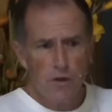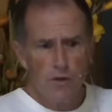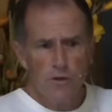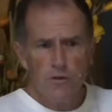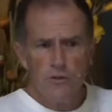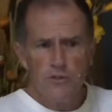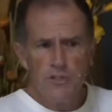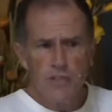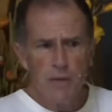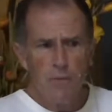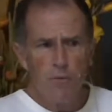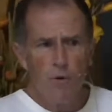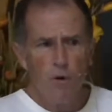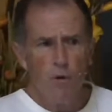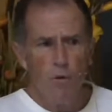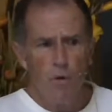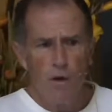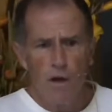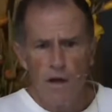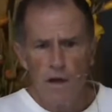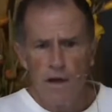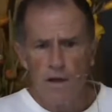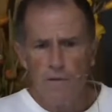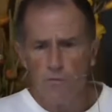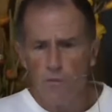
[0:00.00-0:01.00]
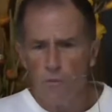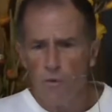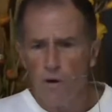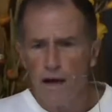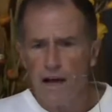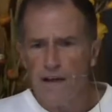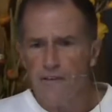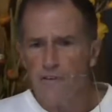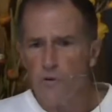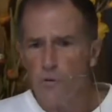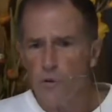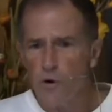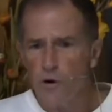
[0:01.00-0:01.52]
You say, well,
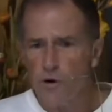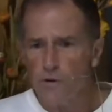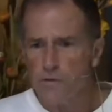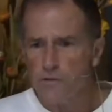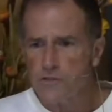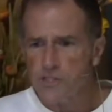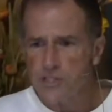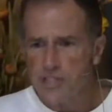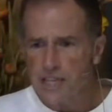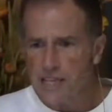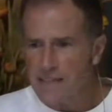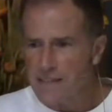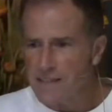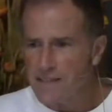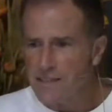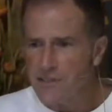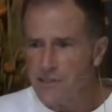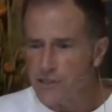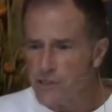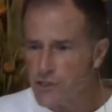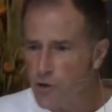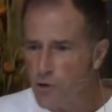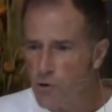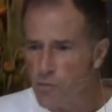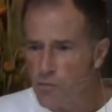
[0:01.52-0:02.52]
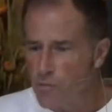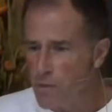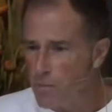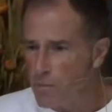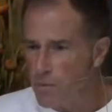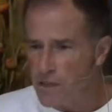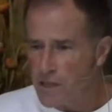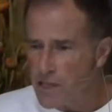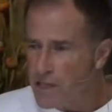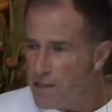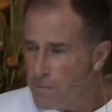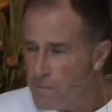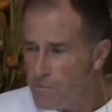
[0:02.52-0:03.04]
why in the world? Satan is so
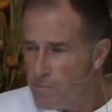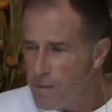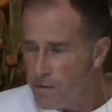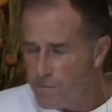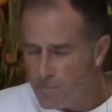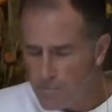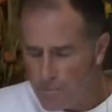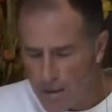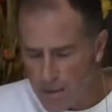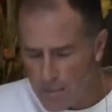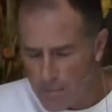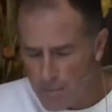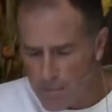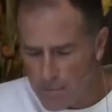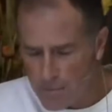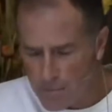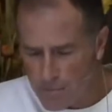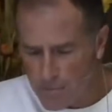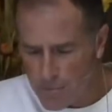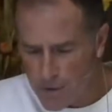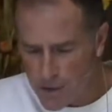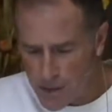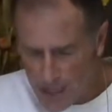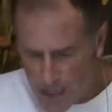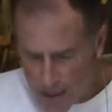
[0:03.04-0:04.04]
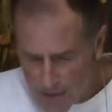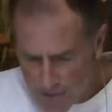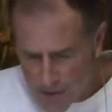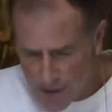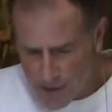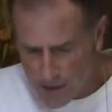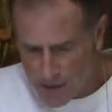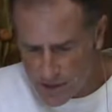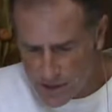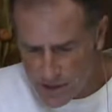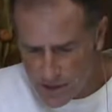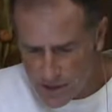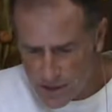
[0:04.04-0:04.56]

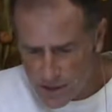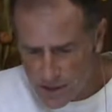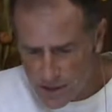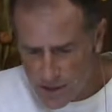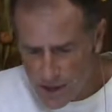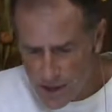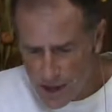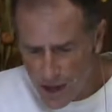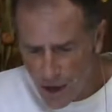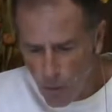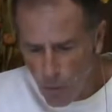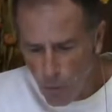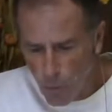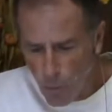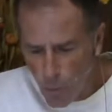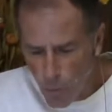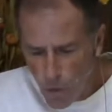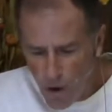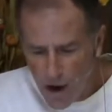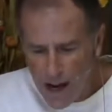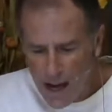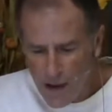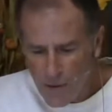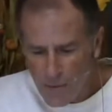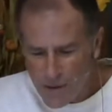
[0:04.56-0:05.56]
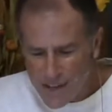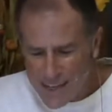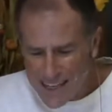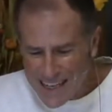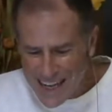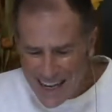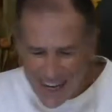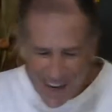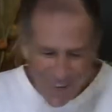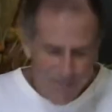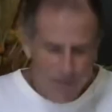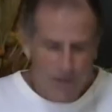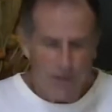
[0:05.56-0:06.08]
malevolent. Why would
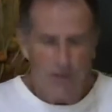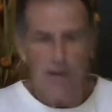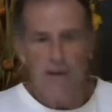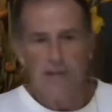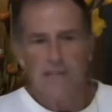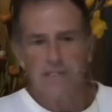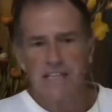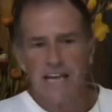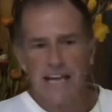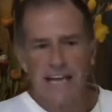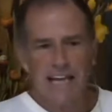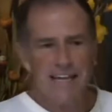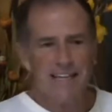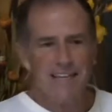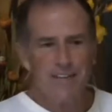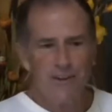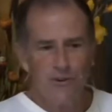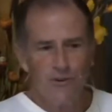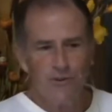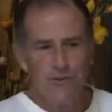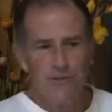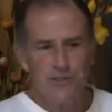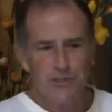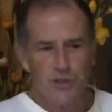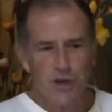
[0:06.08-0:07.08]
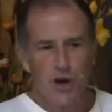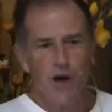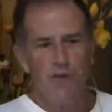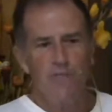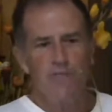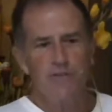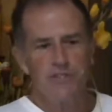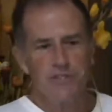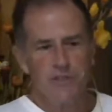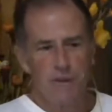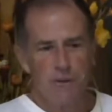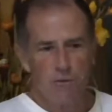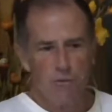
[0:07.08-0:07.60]
he ever take an illness
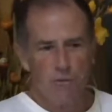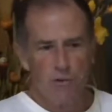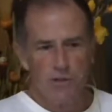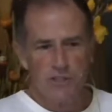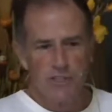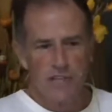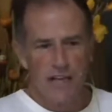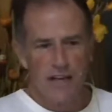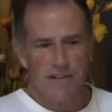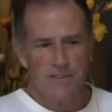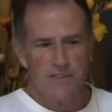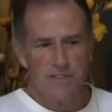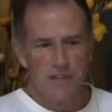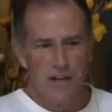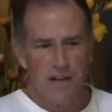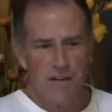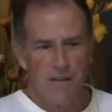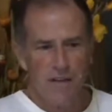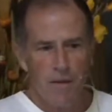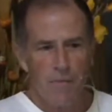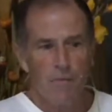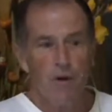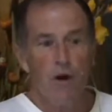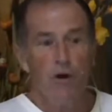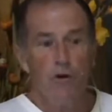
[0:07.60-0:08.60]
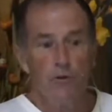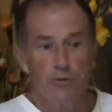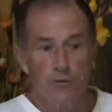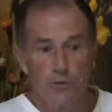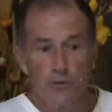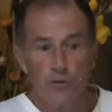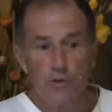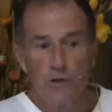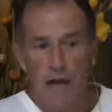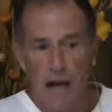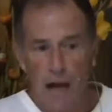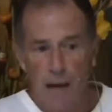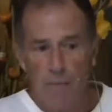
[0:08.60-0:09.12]
off of someone once he has it on them
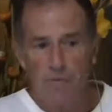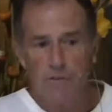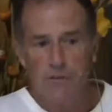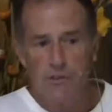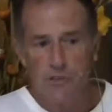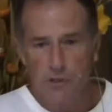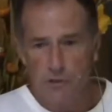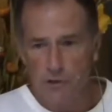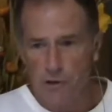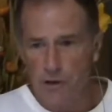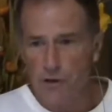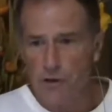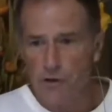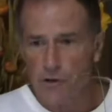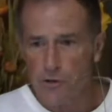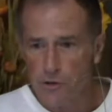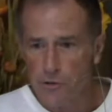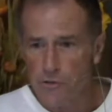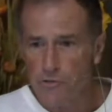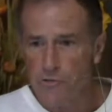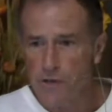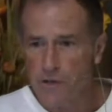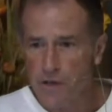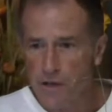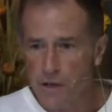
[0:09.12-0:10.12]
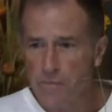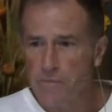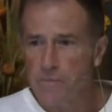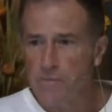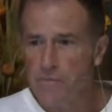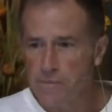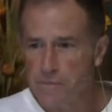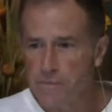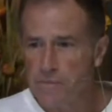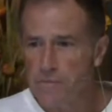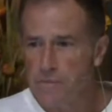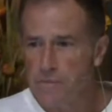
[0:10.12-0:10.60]
to accomplish a greater good for him?